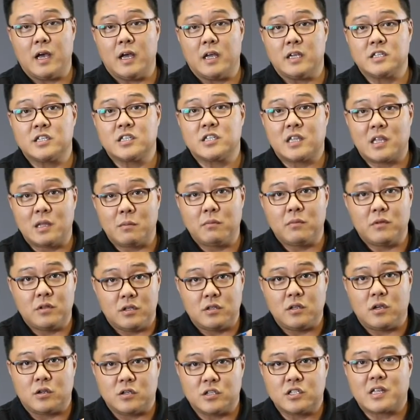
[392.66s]

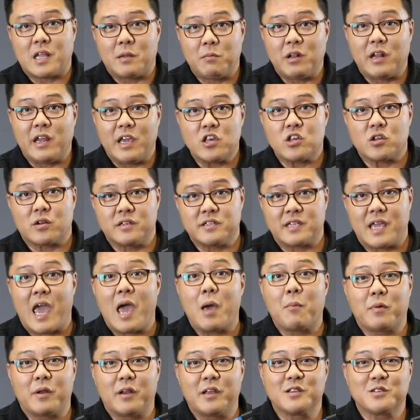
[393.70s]
stimulation is
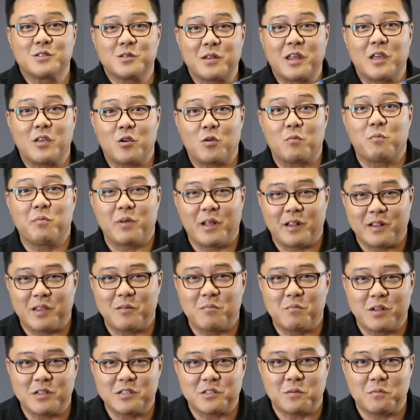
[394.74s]
happening, so that you're building
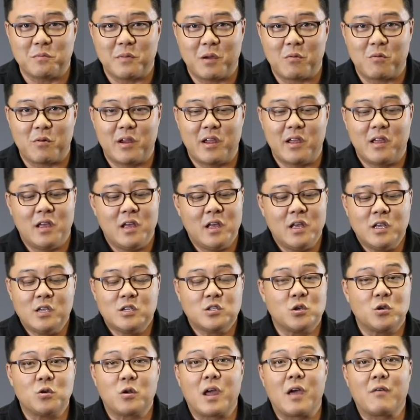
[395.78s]
muscle memory,
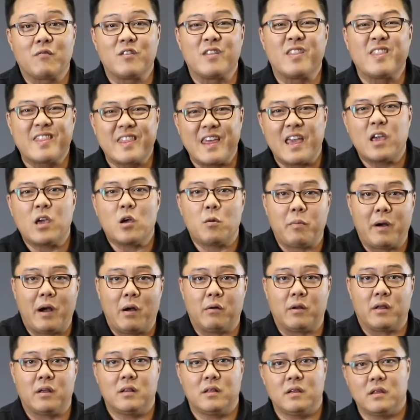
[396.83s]
so you don't have to think
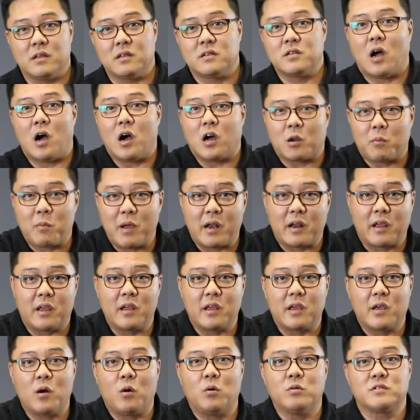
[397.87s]
about it. It
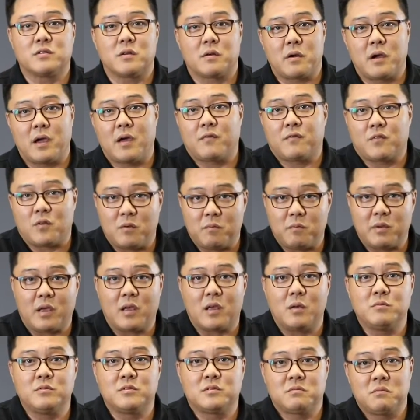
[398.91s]
automatically goes there after it
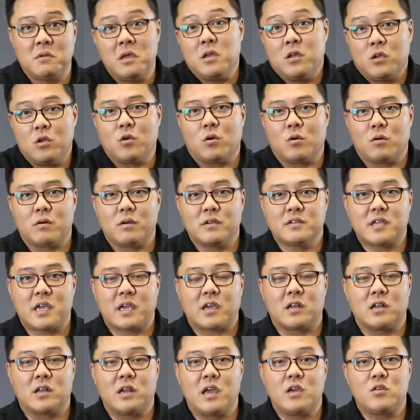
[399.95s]
becomes your
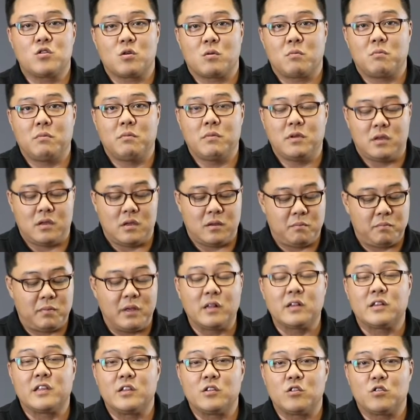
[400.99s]
second nature,
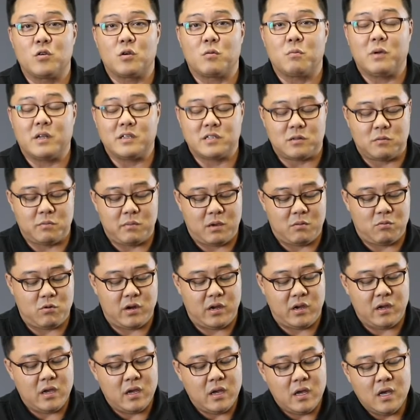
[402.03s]
built into your muscle
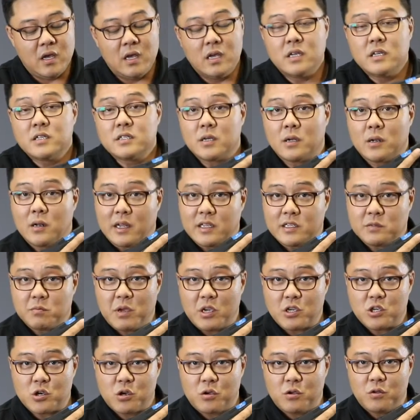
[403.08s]
memory. So let's
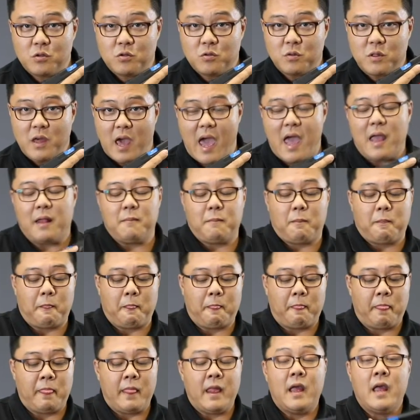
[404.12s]
make sure you do that.
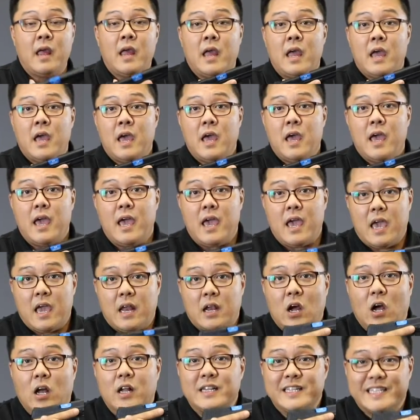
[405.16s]

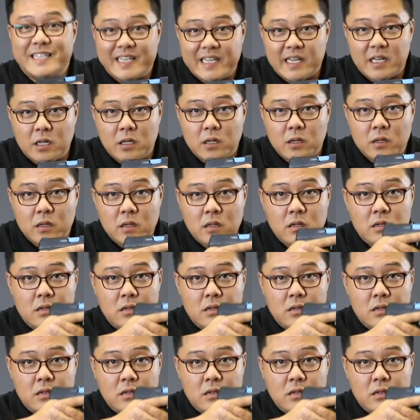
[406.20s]
And until